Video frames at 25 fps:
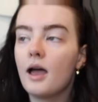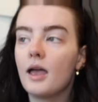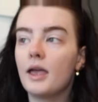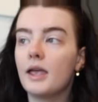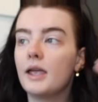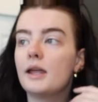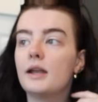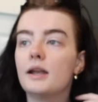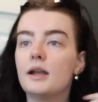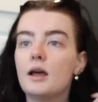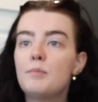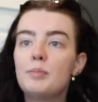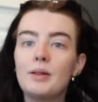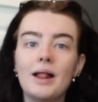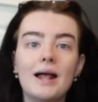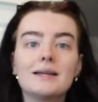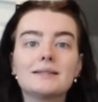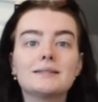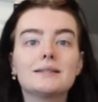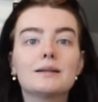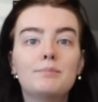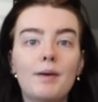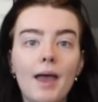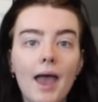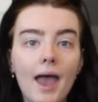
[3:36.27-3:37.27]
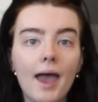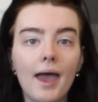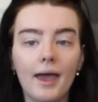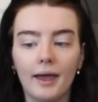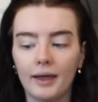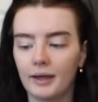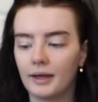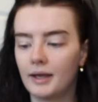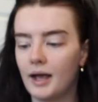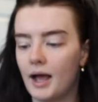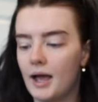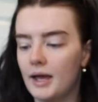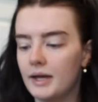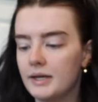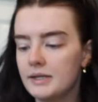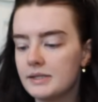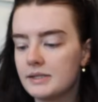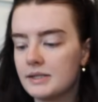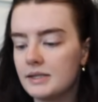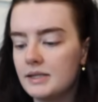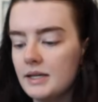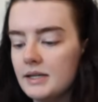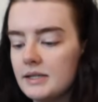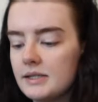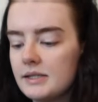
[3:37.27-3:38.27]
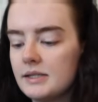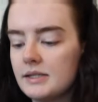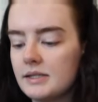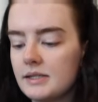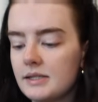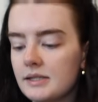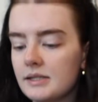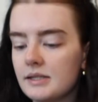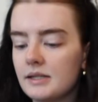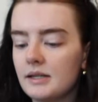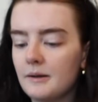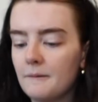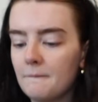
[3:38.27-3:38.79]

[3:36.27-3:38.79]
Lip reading: in a plastic bag, guys. This,